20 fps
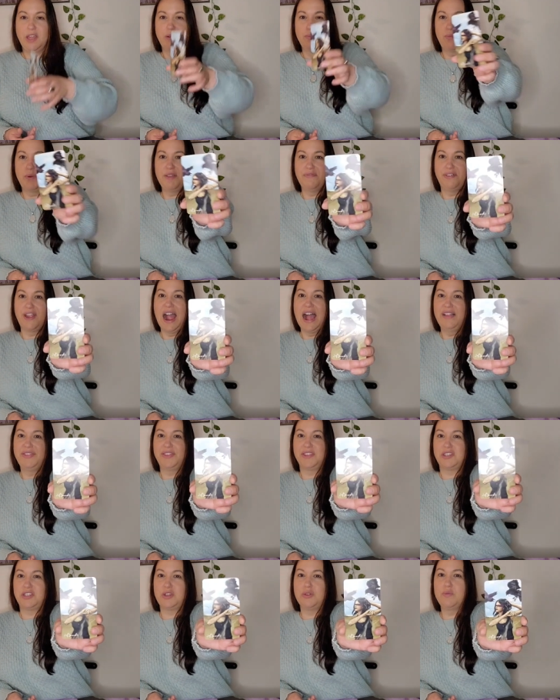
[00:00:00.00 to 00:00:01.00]
We've got
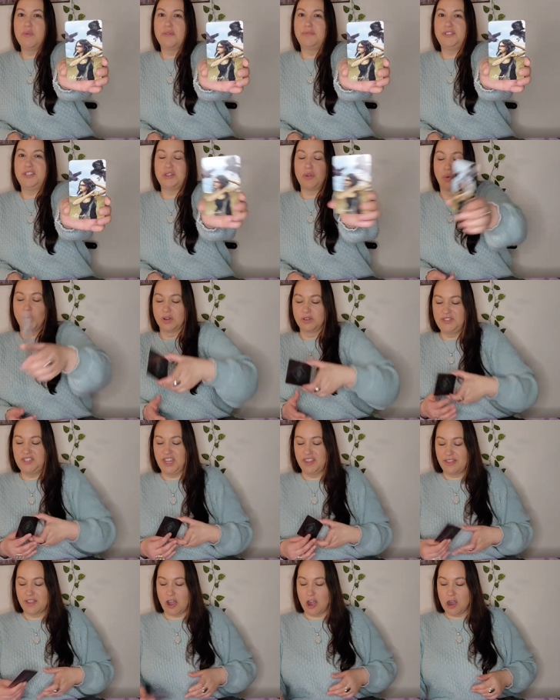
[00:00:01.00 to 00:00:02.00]
the Two of Swords
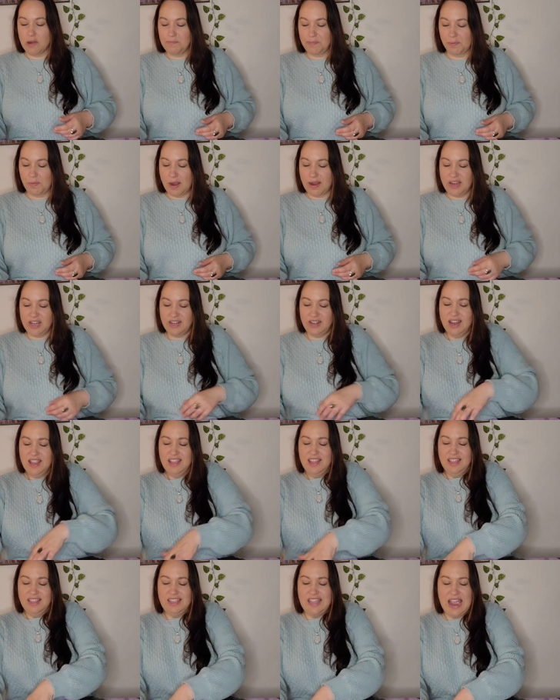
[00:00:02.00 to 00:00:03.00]
in the upright.
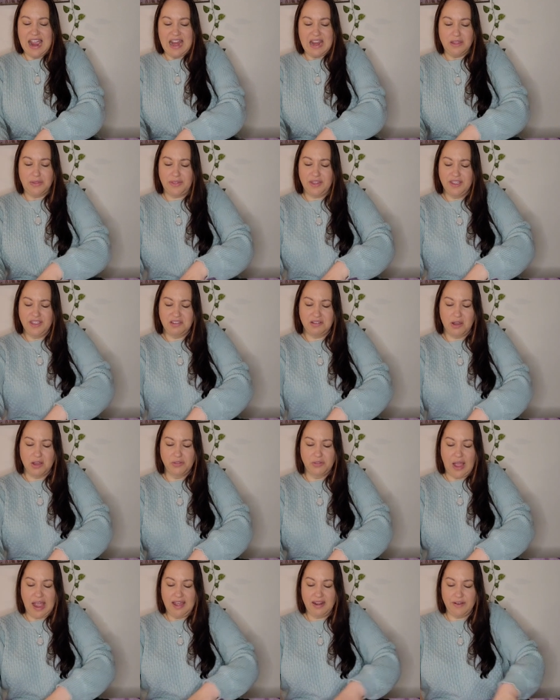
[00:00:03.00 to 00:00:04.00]
Yeah, I think a
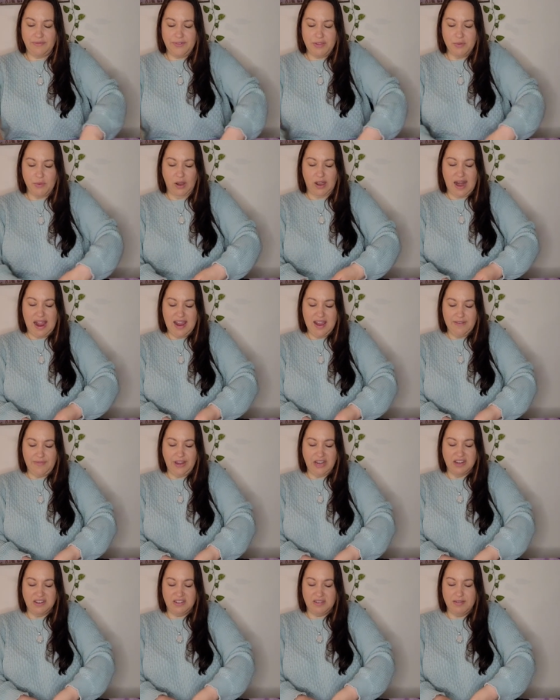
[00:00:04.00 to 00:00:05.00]
lot of you are
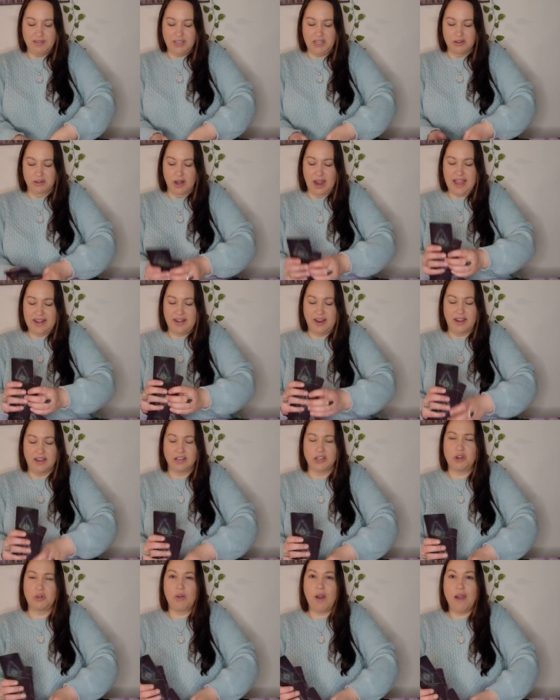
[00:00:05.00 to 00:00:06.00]
having a, you're at
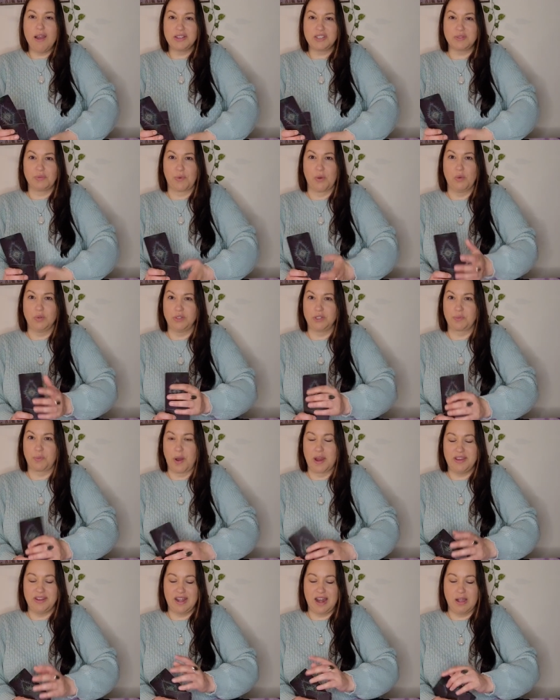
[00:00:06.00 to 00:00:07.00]
a crossroads
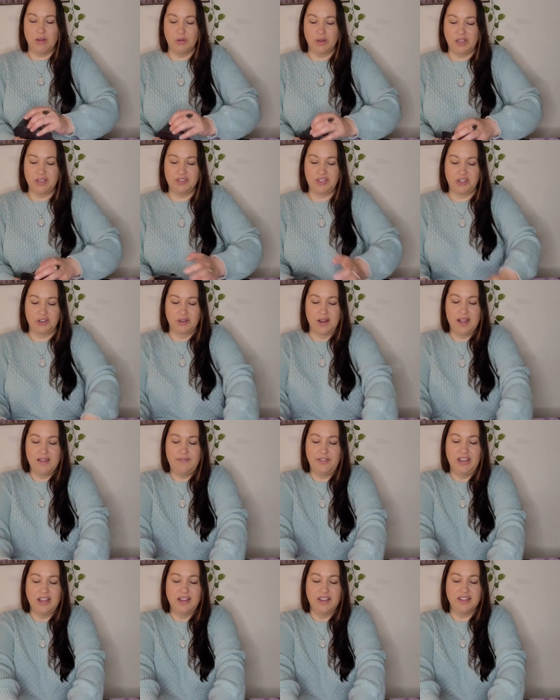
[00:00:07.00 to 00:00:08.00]
right now because you're
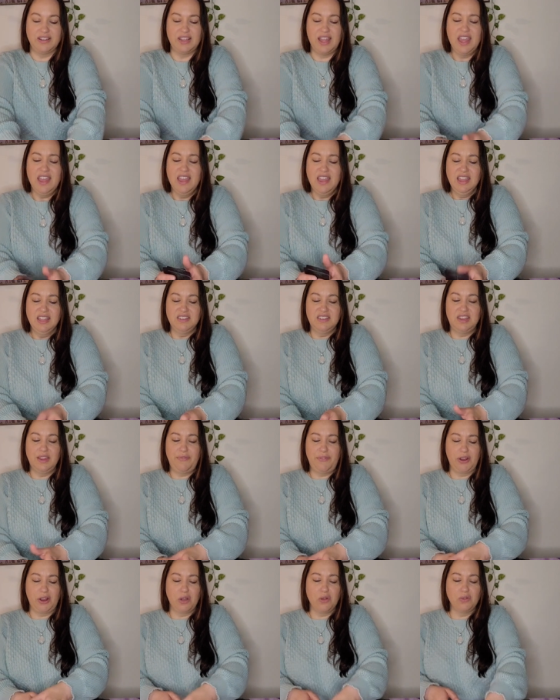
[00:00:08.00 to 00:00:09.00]
having a
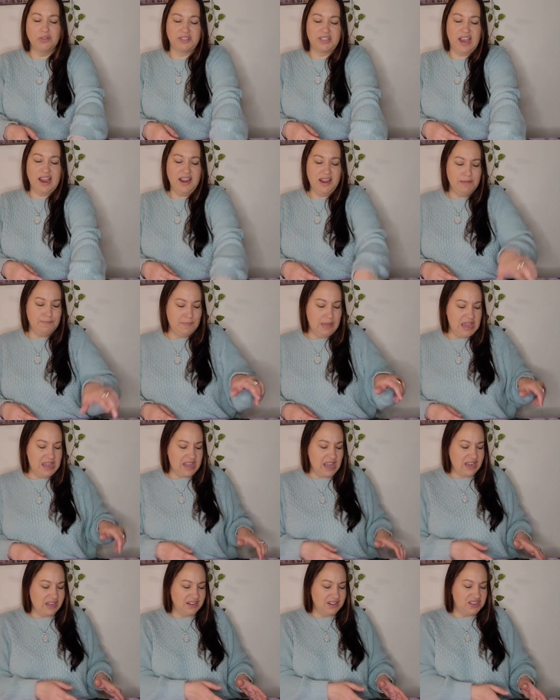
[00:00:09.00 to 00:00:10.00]
difficult time
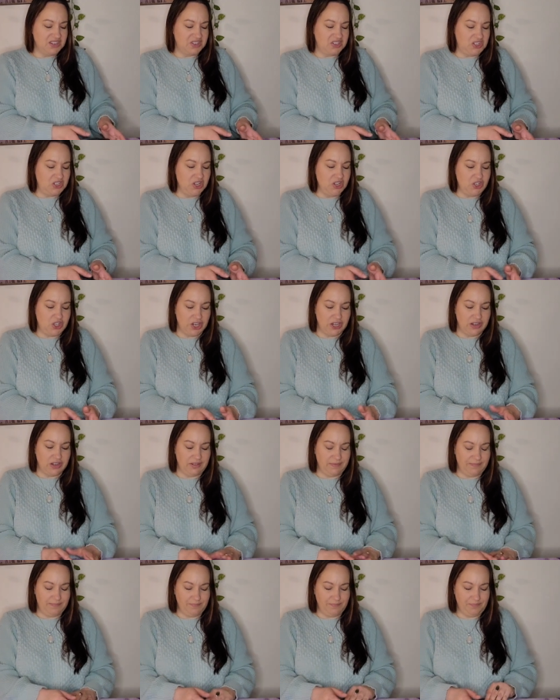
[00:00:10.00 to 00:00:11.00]
making a
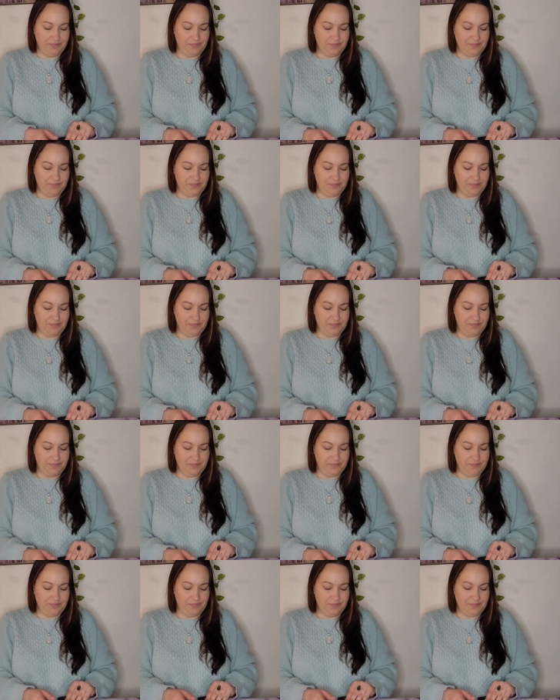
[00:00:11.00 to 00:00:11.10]
decision.